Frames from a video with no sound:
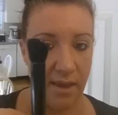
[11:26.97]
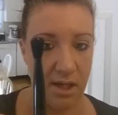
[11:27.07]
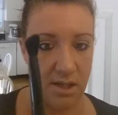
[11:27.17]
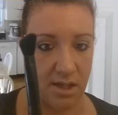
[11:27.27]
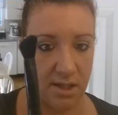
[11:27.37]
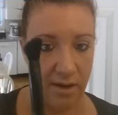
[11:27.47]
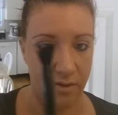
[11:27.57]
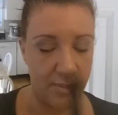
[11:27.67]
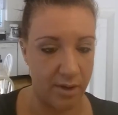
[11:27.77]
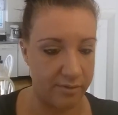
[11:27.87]
and then it does
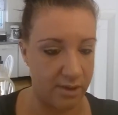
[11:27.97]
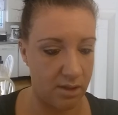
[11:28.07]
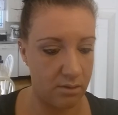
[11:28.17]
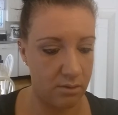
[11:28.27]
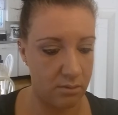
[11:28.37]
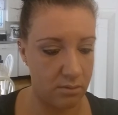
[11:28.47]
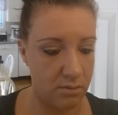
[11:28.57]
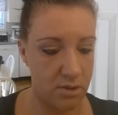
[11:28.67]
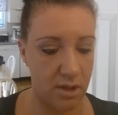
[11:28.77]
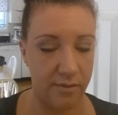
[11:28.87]
have a puffy, oh,
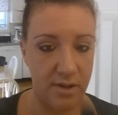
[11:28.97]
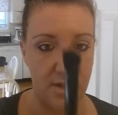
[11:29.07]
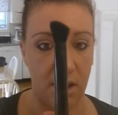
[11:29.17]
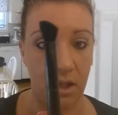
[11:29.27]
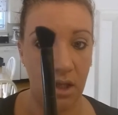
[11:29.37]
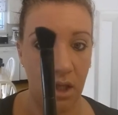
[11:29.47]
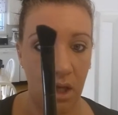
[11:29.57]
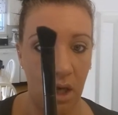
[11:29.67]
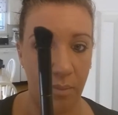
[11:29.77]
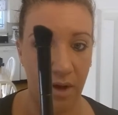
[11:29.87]
it's got fuzz in it,
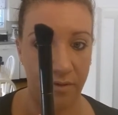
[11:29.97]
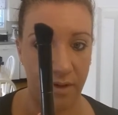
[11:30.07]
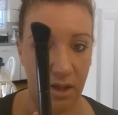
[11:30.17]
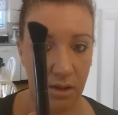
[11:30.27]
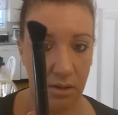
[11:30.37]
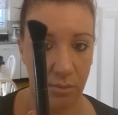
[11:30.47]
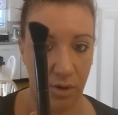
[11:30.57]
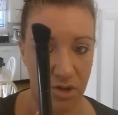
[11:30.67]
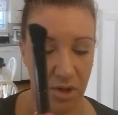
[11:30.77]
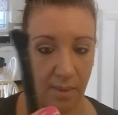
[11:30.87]
a puffy
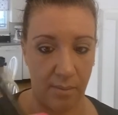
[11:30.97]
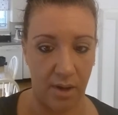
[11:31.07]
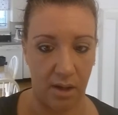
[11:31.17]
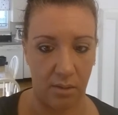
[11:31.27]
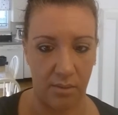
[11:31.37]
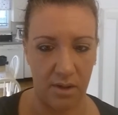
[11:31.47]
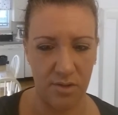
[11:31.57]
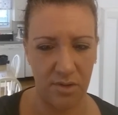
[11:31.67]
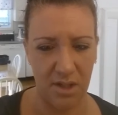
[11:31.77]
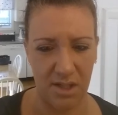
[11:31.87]
brush on the bottom.
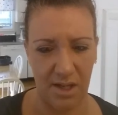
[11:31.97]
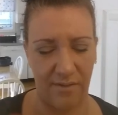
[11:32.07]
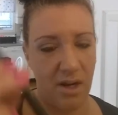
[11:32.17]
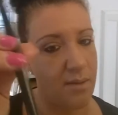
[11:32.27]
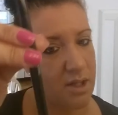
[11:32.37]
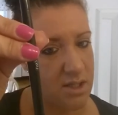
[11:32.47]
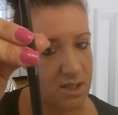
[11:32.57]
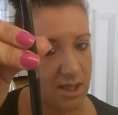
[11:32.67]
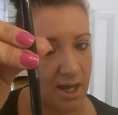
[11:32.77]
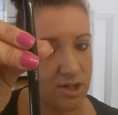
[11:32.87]
This really doesn't have a name because
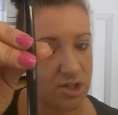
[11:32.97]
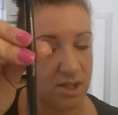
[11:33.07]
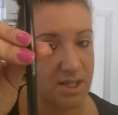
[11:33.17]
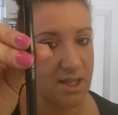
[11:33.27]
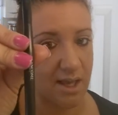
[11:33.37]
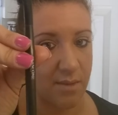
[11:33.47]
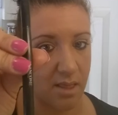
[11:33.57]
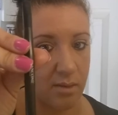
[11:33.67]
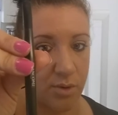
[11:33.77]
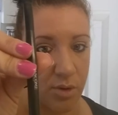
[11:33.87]
this came
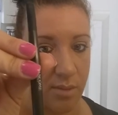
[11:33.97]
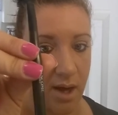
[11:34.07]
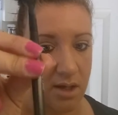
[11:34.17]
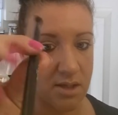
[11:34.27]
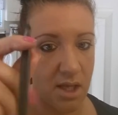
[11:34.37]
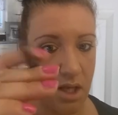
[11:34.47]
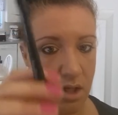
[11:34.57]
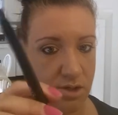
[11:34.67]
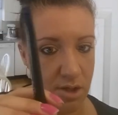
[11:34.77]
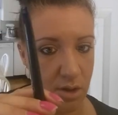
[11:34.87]
in the beauty box,
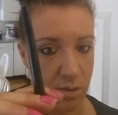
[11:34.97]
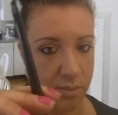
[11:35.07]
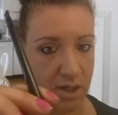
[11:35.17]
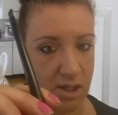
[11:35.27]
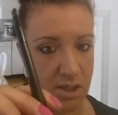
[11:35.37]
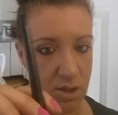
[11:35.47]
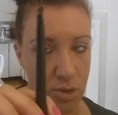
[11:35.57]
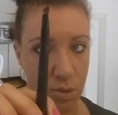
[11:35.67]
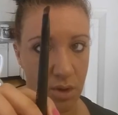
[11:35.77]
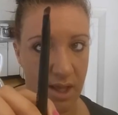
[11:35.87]
so, but it is a
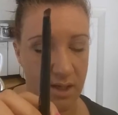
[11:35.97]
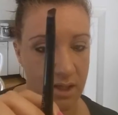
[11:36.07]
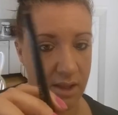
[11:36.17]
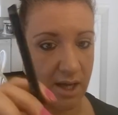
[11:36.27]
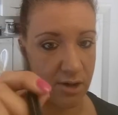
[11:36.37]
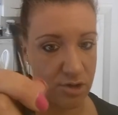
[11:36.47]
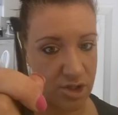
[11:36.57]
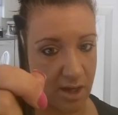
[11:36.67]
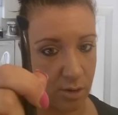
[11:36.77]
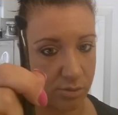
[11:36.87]
dual-ended liner
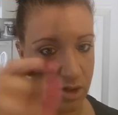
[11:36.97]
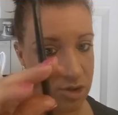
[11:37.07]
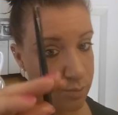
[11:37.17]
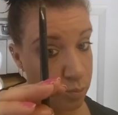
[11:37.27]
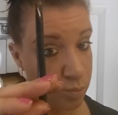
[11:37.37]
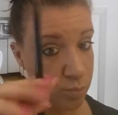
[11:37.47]
shadow brush.